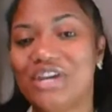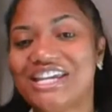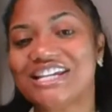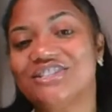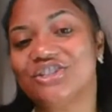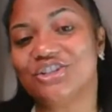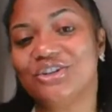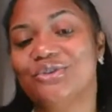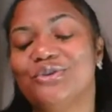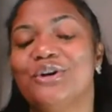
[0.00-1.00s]
we can
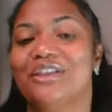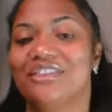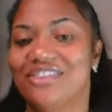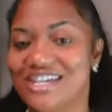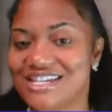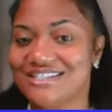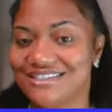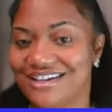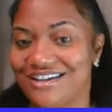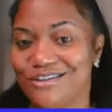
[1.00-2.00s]
do these
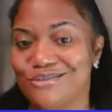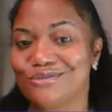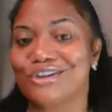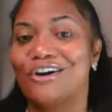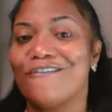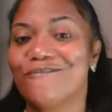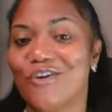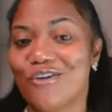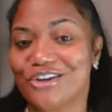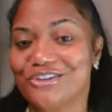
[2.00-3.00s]
loans
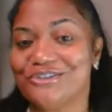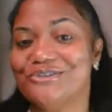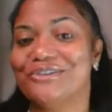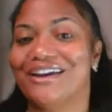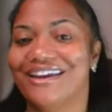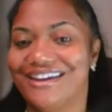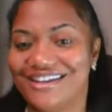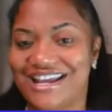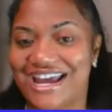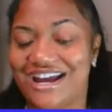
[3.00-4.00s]
for you
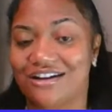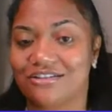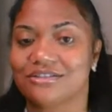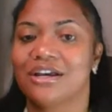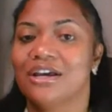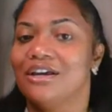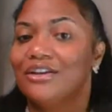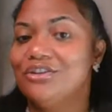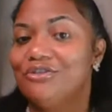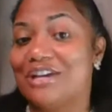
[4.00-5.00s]
in-house.
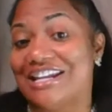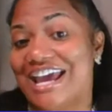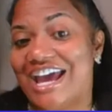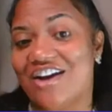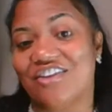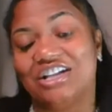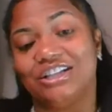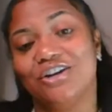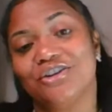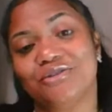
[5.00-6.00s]
You can have a
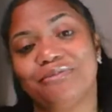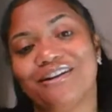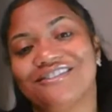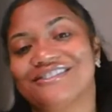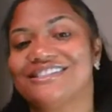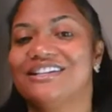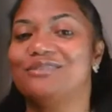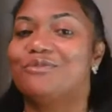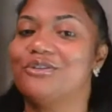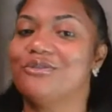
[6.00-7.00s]
local
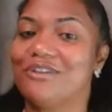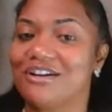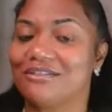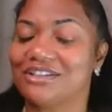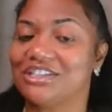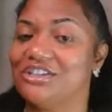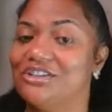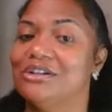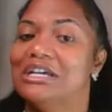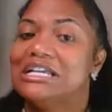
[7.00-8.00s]
person. We'll work with
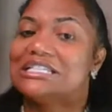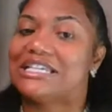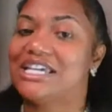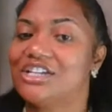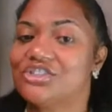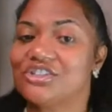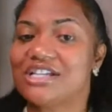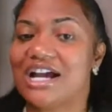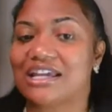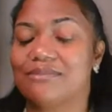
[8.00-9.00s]
you to get your
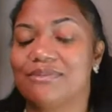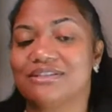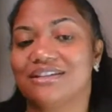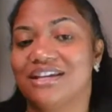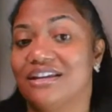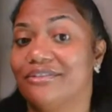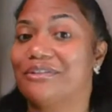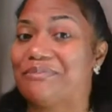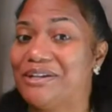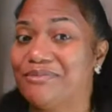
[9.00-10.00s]
documents together.
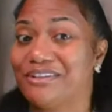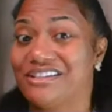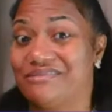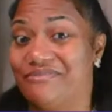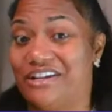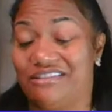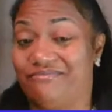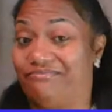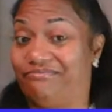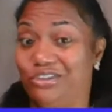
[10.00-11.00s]
Remember, it's
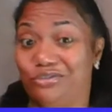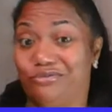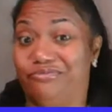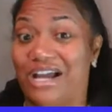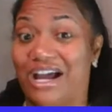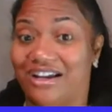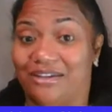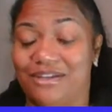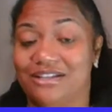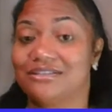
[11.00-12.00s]
very little
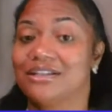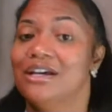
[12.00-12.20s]
documents.